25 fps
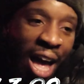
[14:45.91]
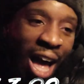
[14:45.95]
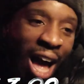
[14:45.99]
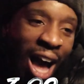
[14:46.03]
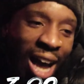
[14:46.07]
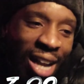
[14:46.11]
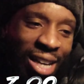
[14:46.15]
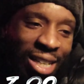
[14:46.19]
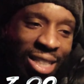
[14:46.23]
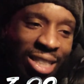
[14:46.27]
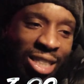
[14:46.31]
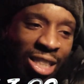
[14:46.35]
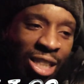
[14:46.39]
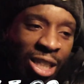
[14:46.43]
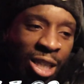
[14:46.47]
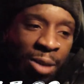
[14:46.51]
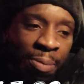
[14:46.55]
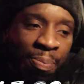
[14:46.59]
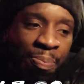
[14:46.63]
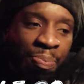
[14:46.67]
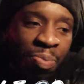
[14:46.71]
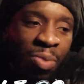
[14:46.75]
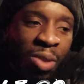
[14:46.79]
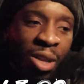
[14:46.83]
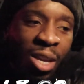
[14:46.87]

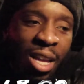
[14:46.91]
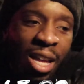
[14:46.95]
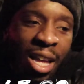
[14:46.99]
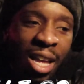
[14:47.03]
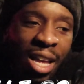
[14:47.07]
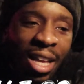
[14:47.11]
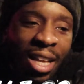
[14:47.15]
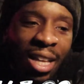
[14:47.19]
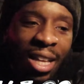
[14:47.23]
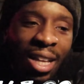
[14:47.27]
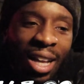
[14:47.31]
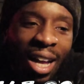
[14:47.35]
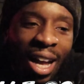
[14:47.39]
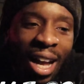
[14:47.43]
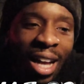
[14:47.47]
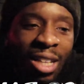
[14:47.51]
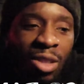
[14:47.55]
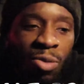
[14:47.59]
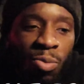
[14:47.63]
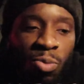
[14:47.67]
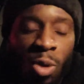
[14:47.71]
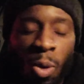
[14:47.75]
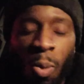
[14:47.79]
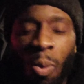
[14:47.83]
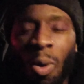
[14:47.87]
Honestly,
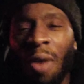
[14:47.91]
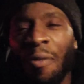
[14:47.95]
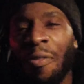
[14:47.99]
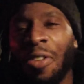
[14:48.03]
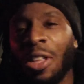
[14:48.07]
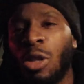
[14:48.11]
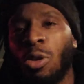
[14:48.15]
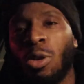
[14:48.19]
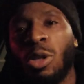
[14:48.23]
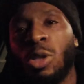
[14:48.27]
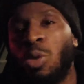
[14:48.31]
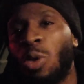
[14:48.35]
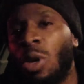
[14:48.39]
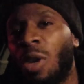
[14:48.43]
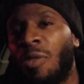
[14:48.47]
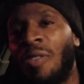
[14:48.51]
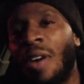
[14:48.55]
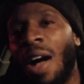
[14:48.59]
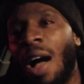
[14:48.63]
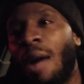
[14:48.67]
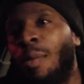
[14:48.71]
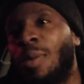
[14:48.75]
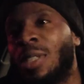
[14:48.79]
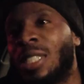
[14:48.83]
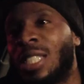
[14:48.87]
the
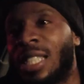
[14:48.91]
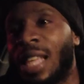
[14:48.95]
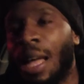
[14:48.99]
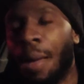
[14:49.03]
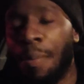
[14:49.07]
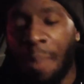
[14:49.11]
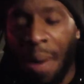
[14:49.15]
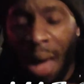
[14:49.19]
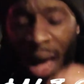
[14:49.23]
153.25 wasn't that